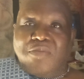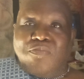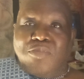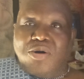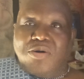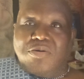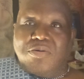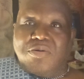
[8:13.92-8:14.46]

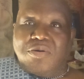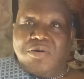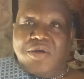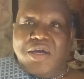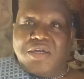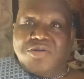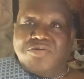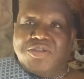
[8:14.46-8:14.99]
Mo
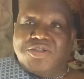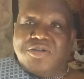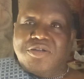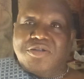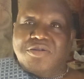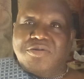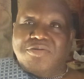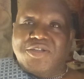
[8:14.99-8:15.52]
has
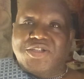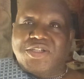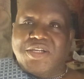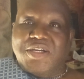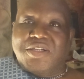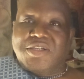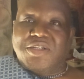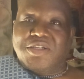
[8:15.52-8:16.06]
returned to his
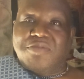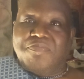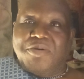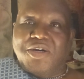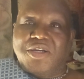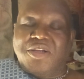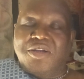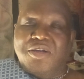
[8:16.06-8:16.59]
senses,
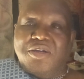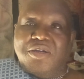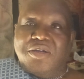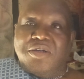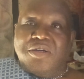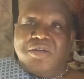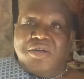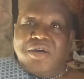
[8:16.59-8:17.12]
but
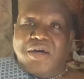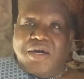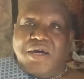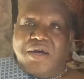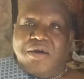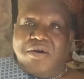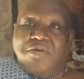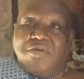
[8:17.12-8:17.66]

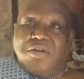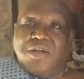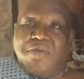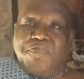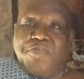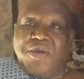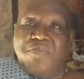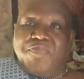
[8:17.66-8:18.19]
all
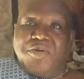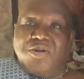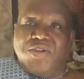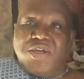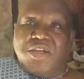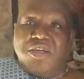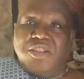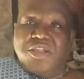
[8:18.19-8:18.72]
the people
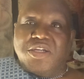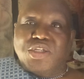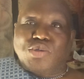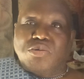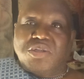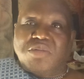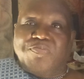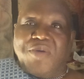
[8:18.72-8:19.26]
that he
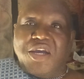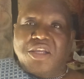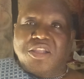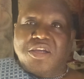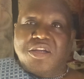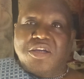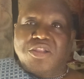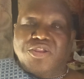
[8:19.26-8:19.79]

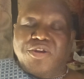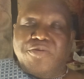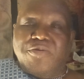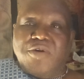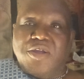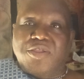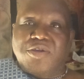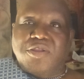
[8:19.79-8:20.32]
disrespected and
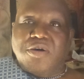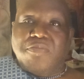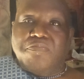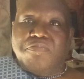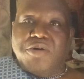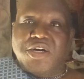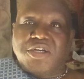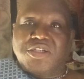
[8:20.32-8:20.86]
threw under the
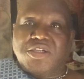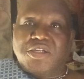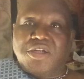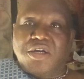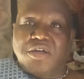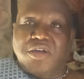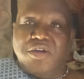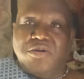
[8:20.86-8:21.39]
bus
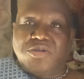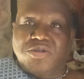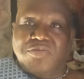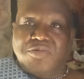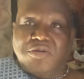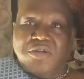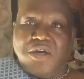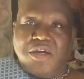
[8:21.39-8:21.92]
and accused
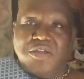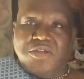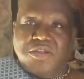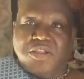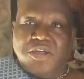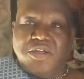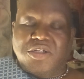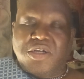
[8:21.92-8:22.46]
of all kinds
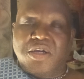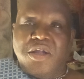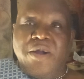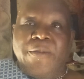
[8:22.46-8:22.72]
of things,